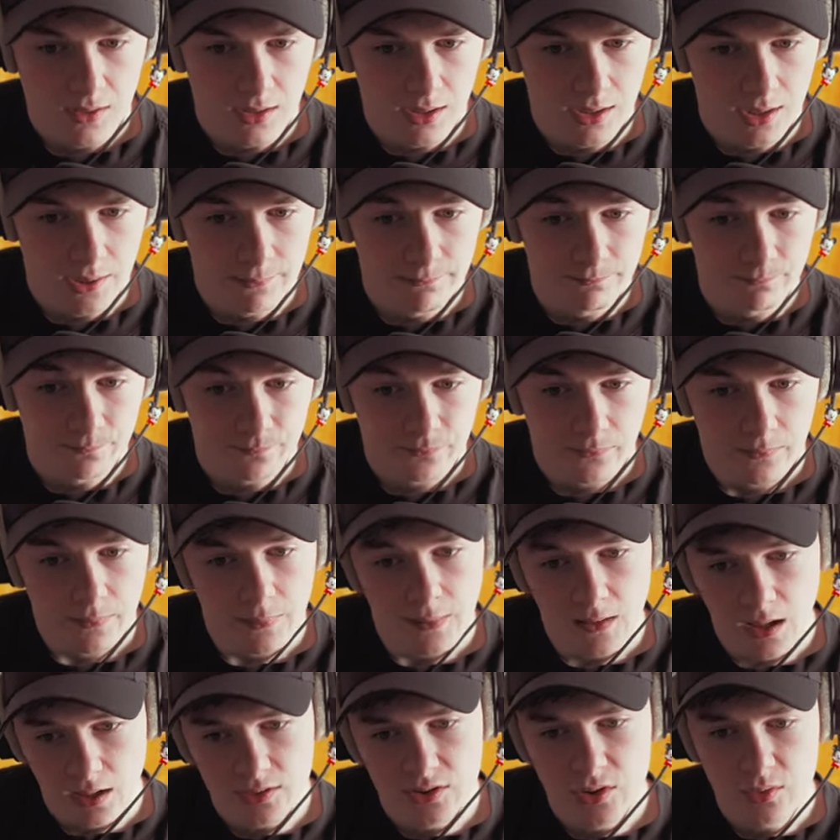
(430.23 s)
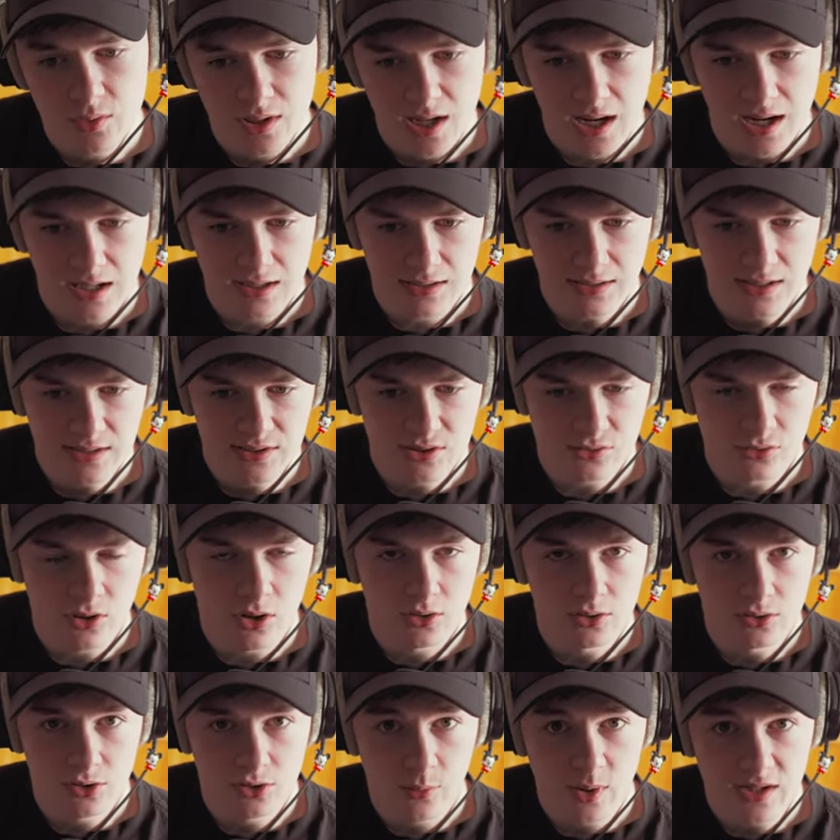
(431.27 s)
Um, you can later
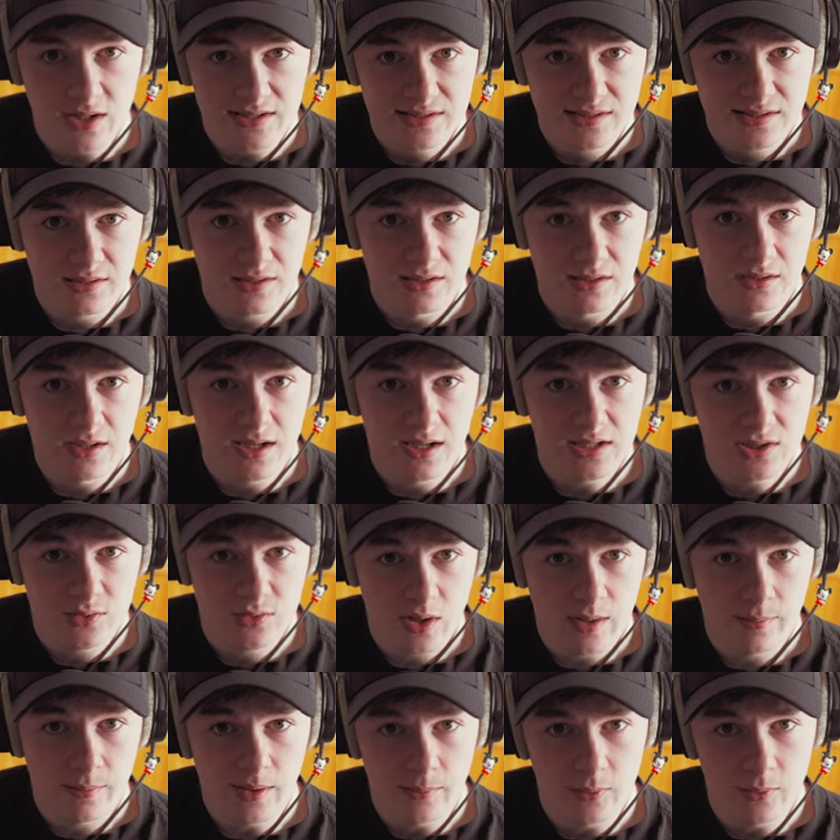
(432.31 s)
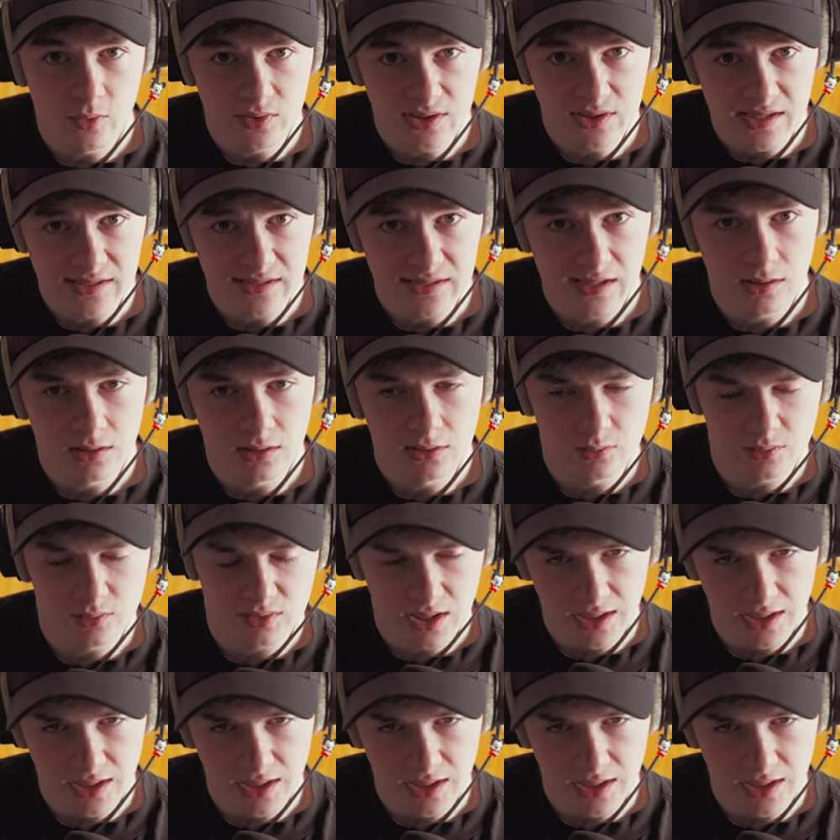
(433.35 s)
on go into into it a bit more detailed.